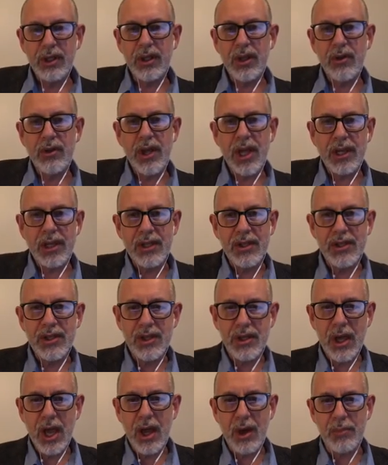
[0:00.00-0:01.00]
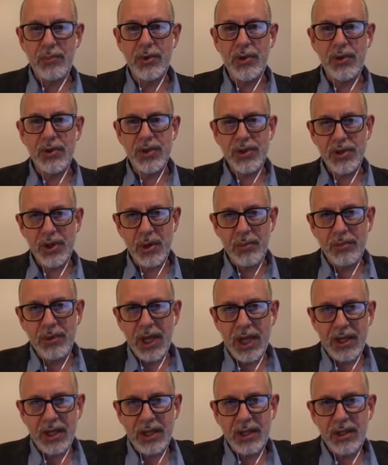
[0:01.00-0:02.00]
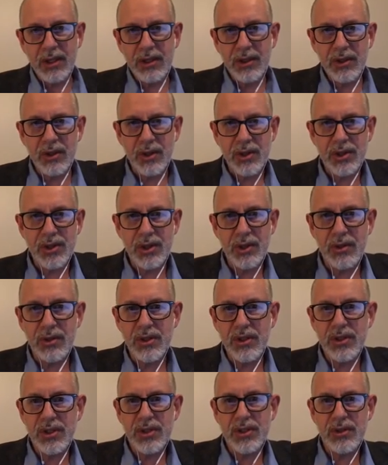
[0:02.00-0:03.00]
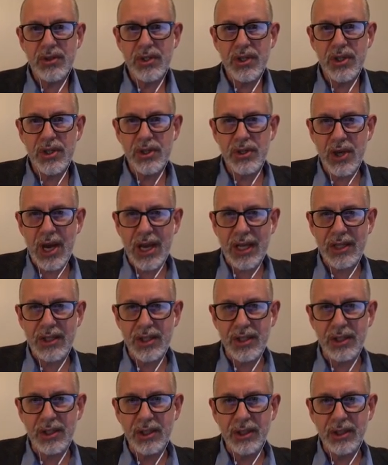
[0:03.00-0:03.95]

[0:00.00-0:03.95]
That can help you stop getting your students distracted.